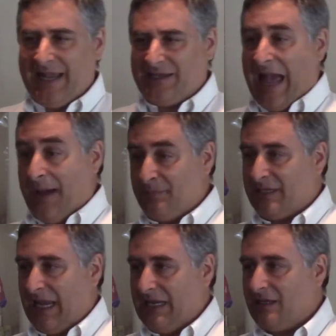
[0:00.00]
He had to
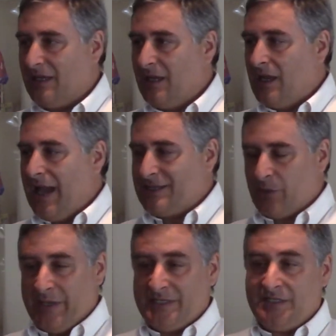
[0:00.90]
abdicate. And
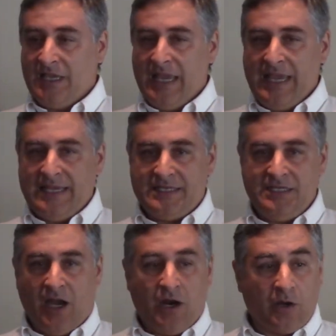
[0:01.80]
so
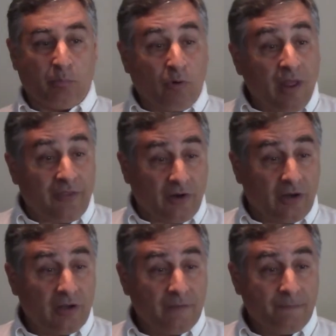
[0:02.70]
his younger
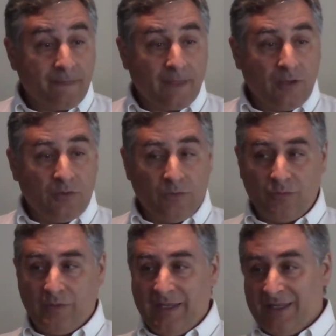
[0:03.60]
brother,
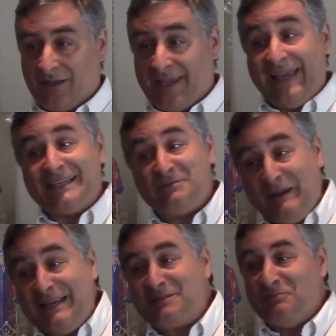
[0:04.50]
who in the King's
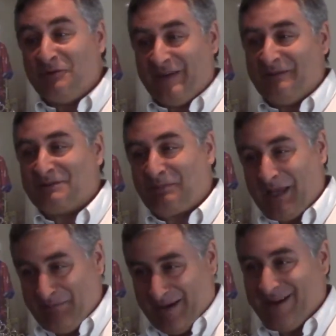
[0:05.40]
Speech movie was
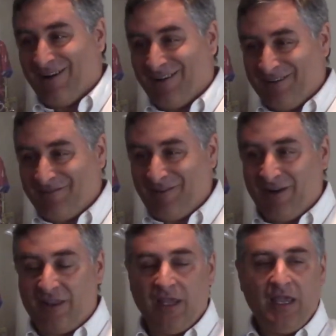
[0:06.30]
played by Colin
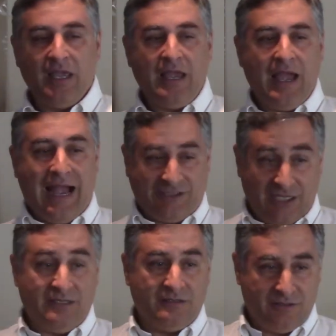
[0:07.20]
Firth,
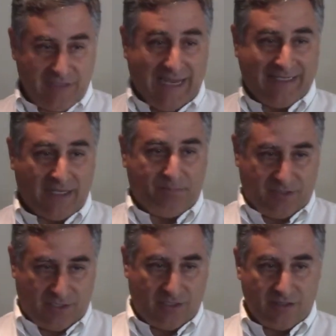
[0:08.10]
actually takes up
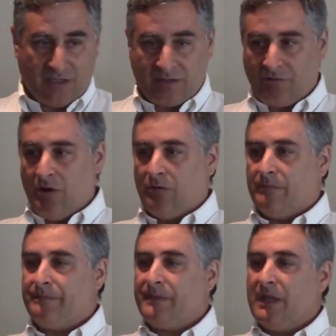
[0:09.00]
the throne.